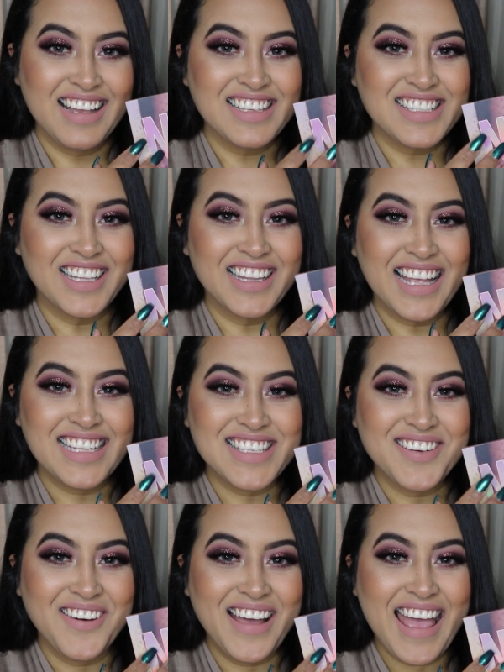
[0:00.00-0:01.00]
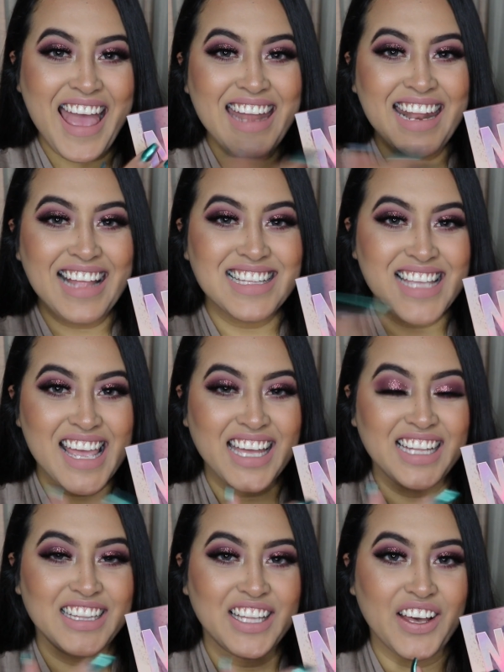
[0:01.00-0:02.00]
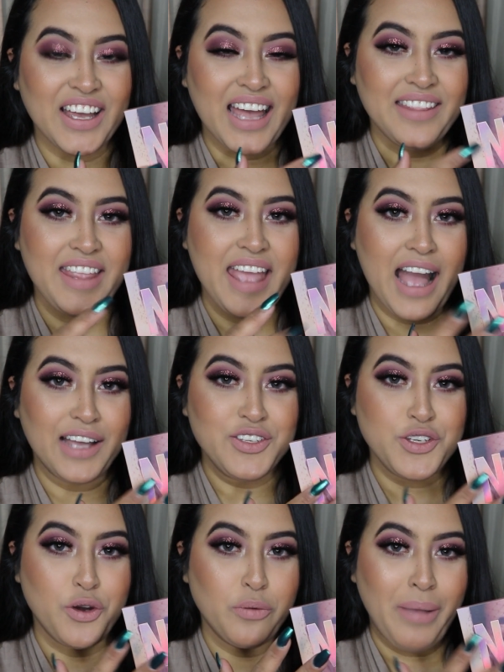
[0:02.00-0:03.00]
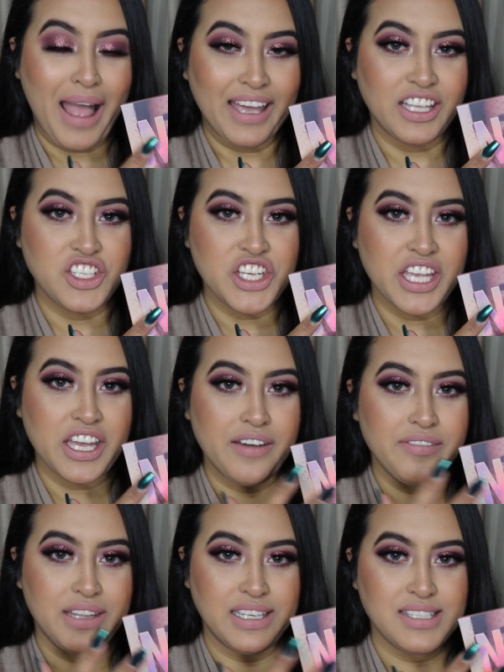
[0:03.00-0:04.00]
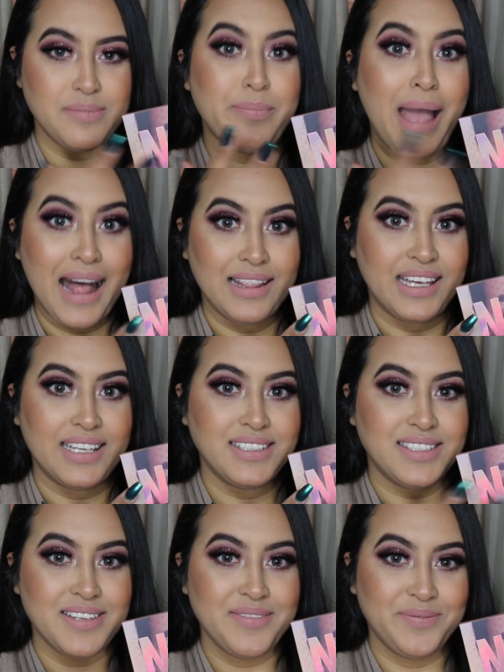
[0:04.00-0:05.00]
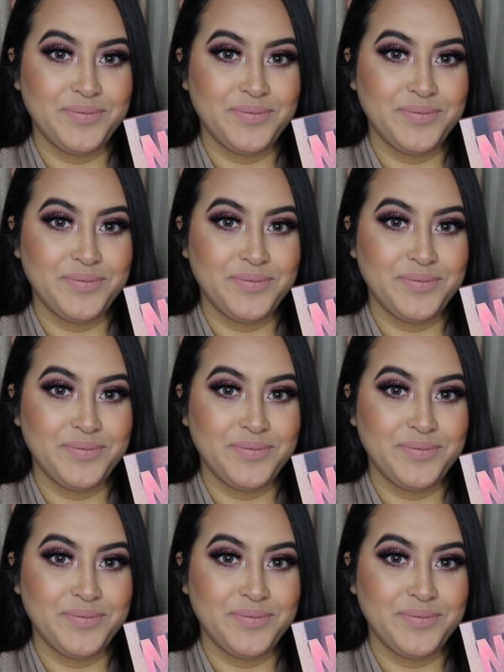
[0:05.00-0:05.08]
So let's go ahead and take a look at the actual packaging of this palette.